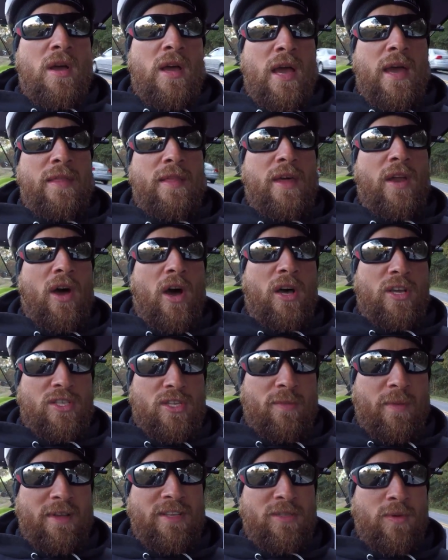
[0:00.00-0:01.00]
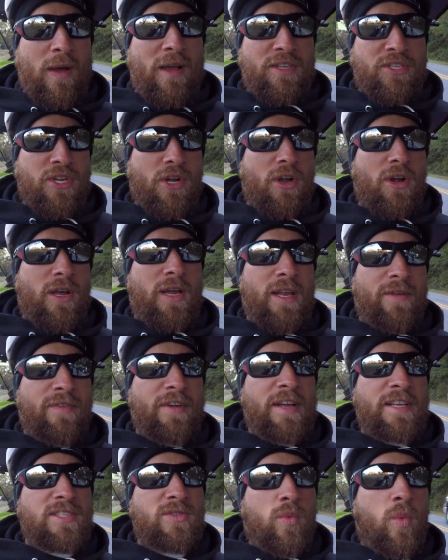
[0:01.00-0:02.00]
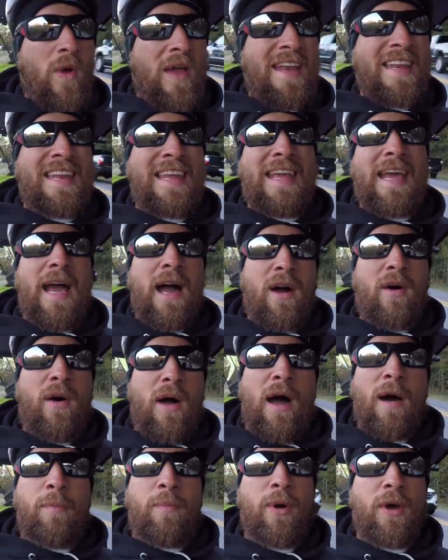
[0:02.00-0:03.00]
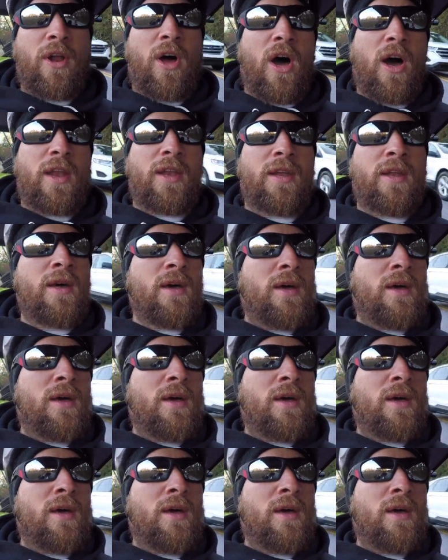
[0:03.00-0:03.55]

and then also my sweatshirt and if it gets windy out I'll put on